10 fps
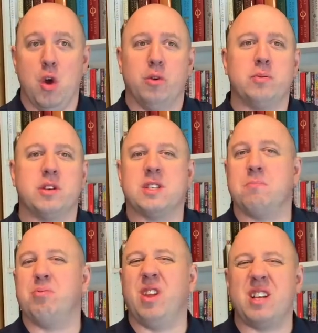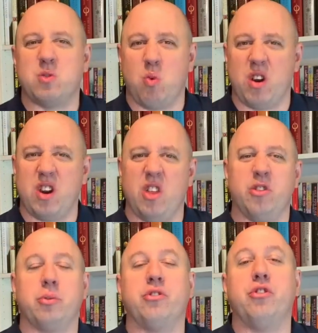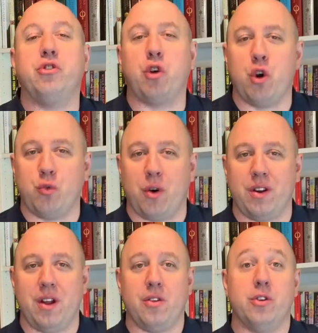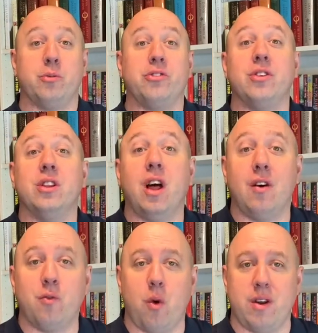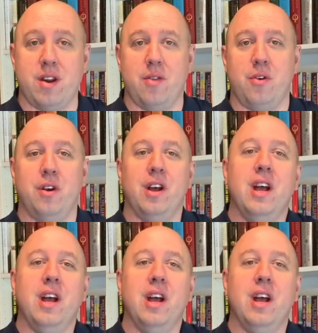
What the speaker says: We're supposed to bless one another, supposed to serve one another, supposed to love one another.